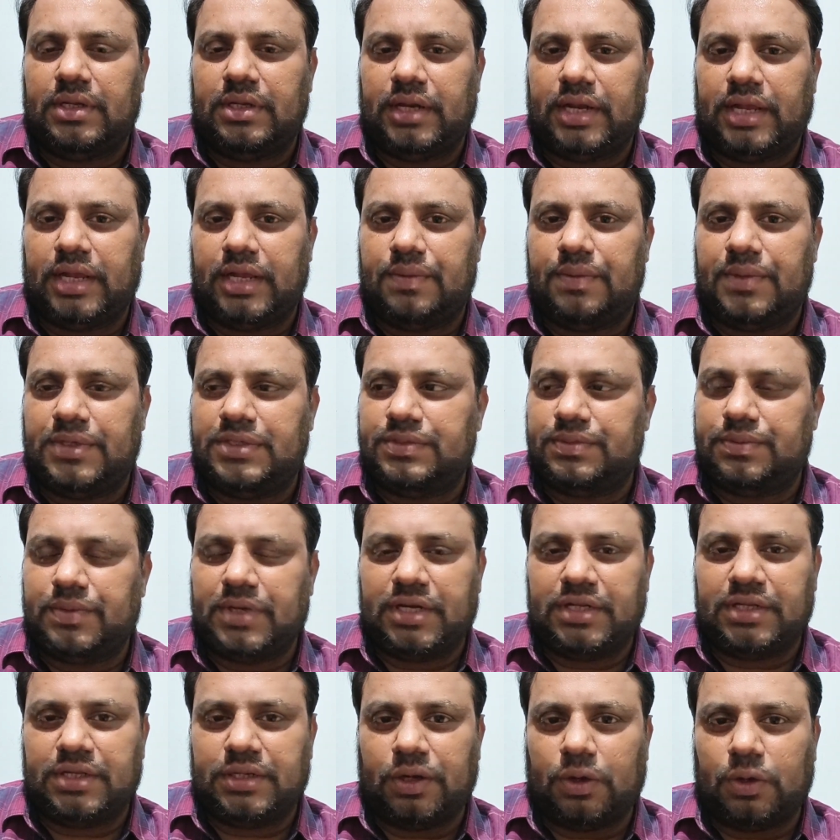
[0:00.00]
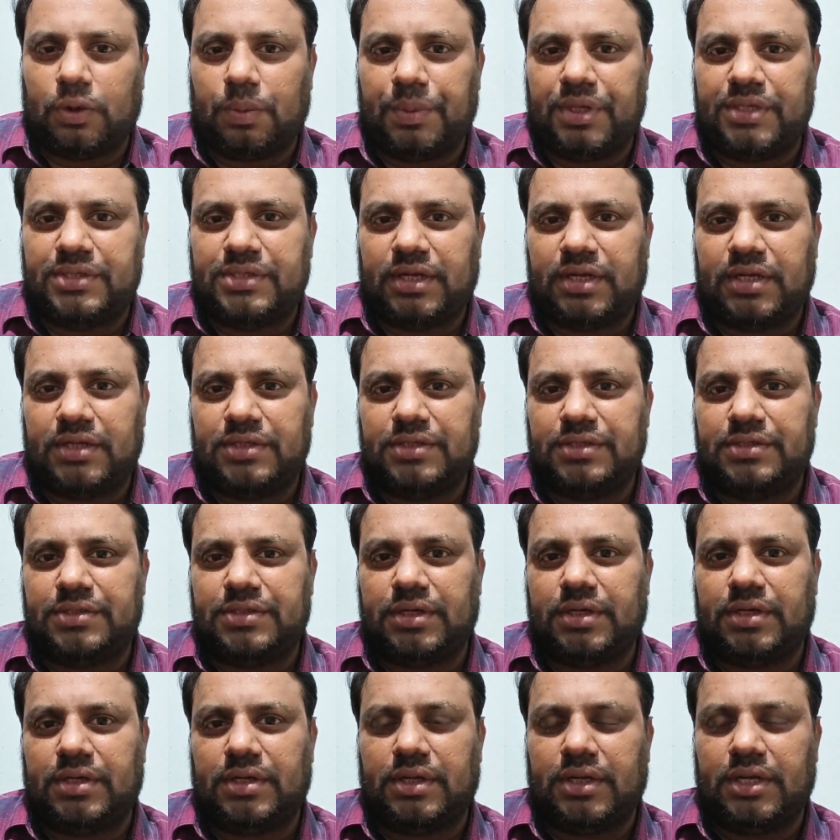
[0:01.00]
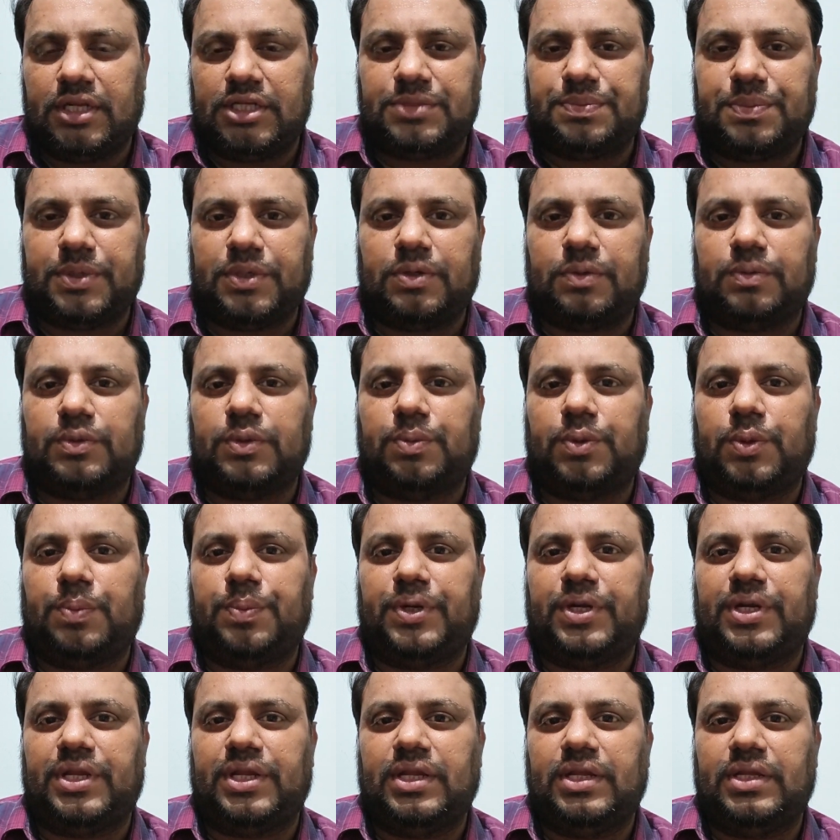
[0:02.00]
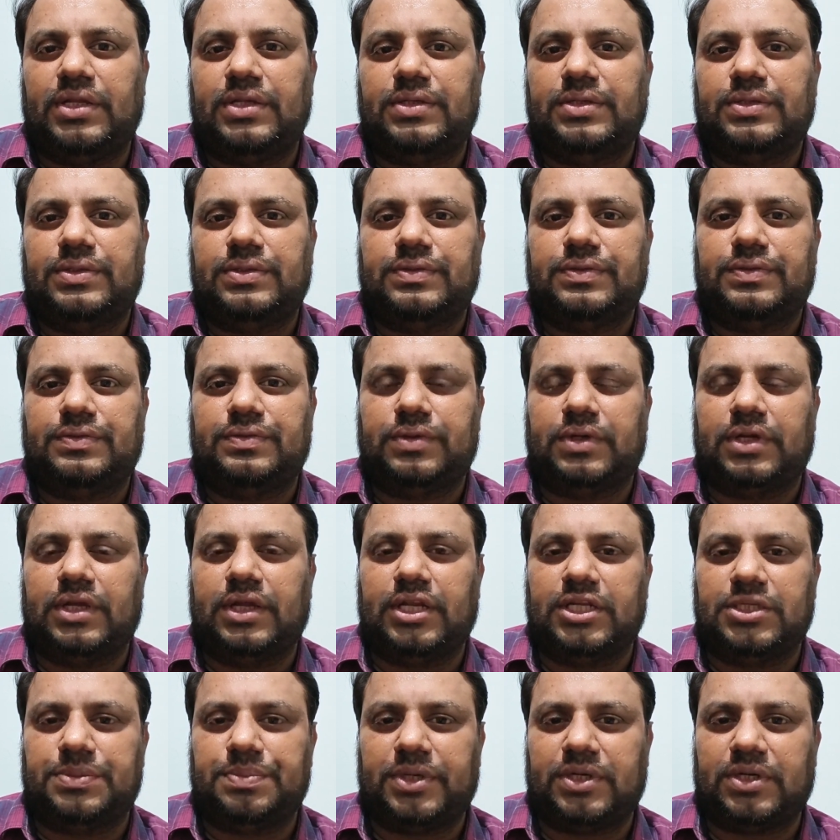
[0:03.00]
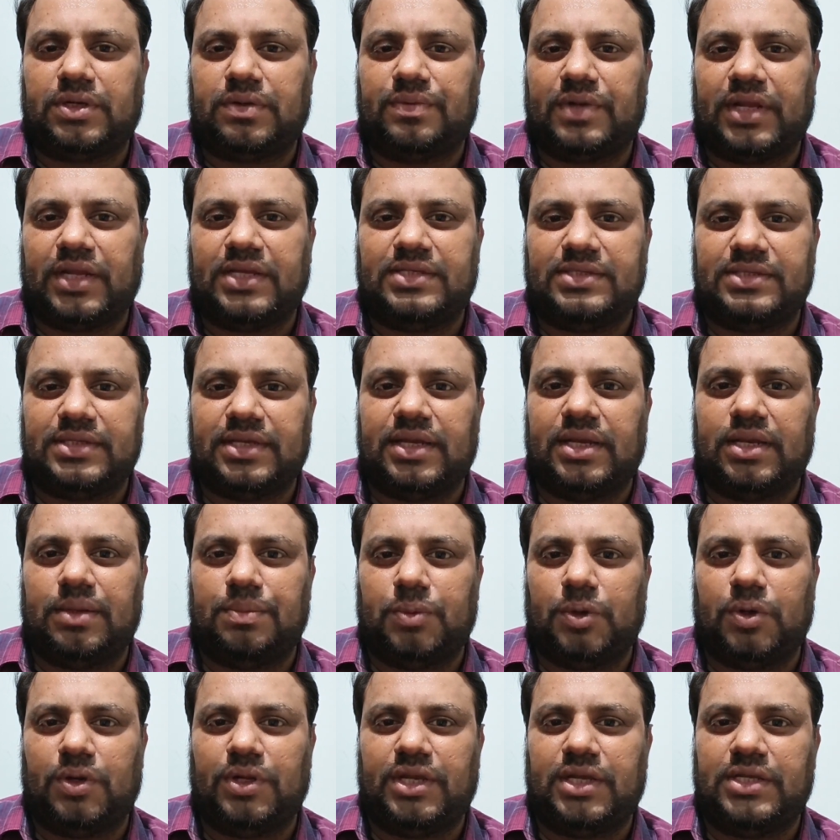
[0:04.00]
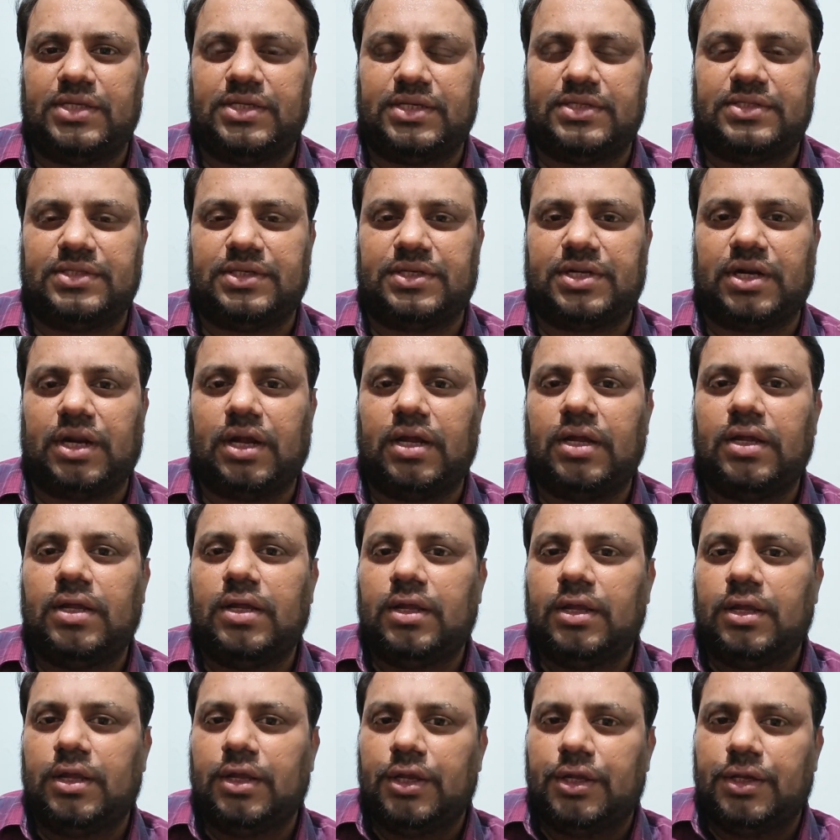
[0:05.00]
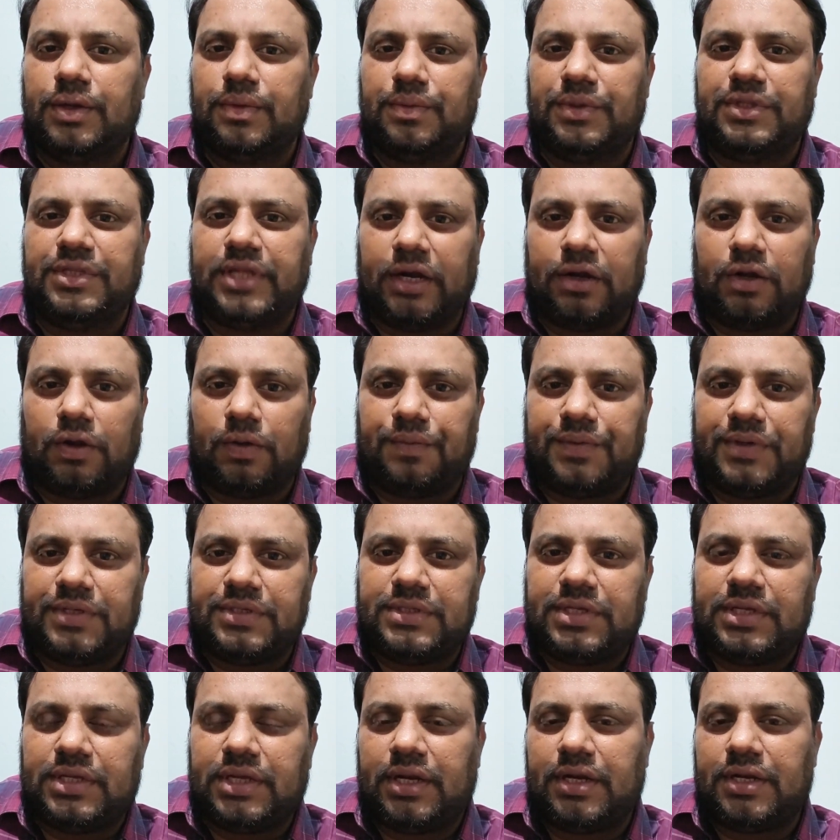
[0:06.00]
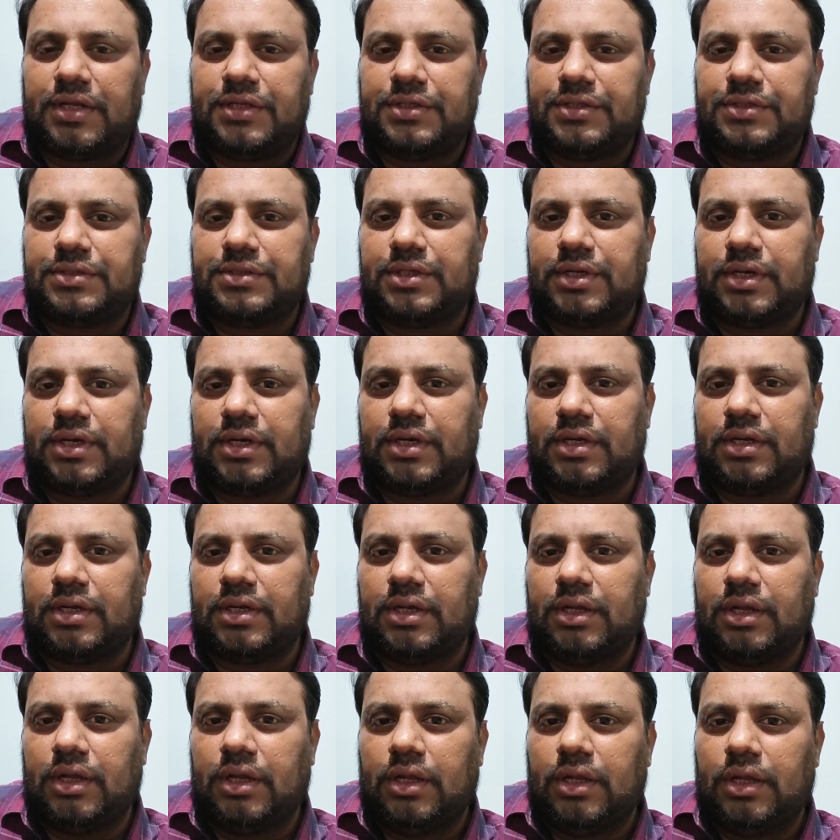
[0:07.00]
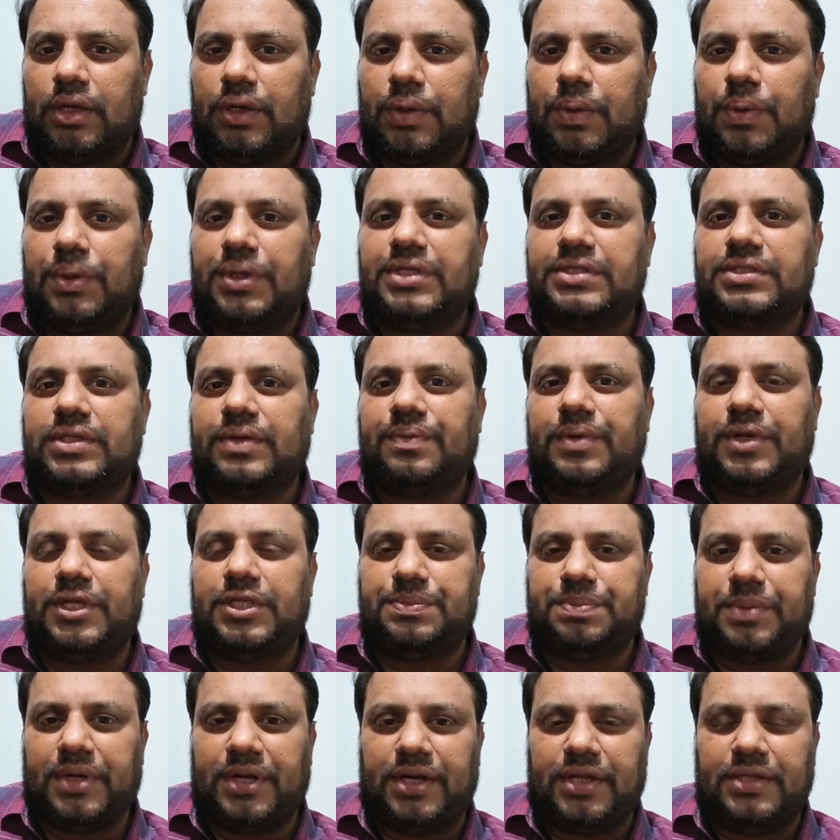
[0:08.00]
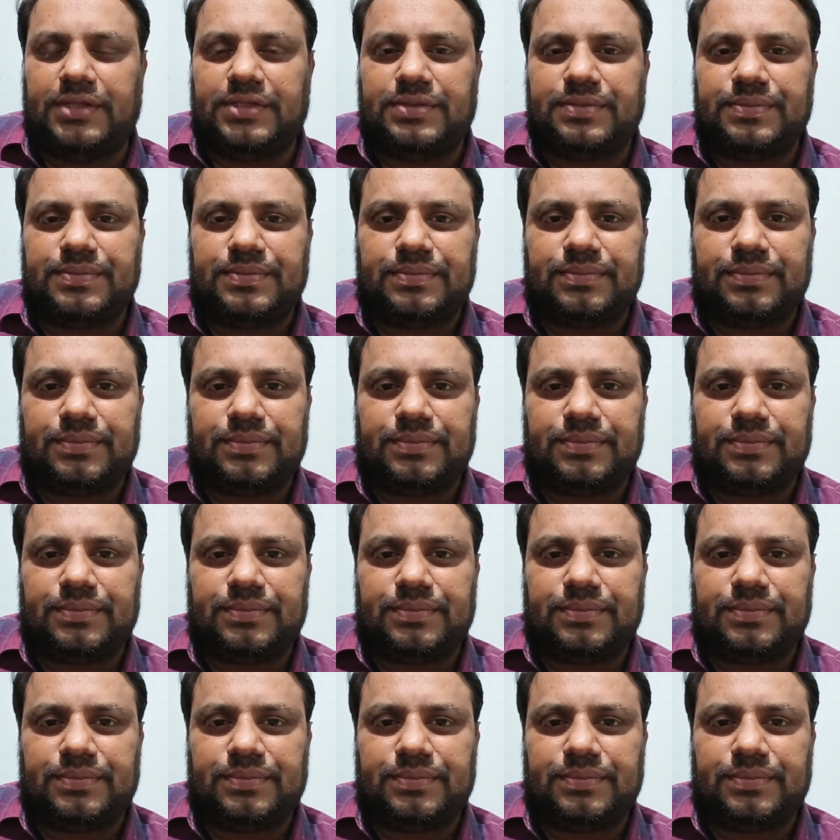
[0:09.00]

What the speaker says: Likewise, where the documents are registered in respect of the property, in respect of like sale, mortgage, etc. With that office, he can register notice of lease pendants.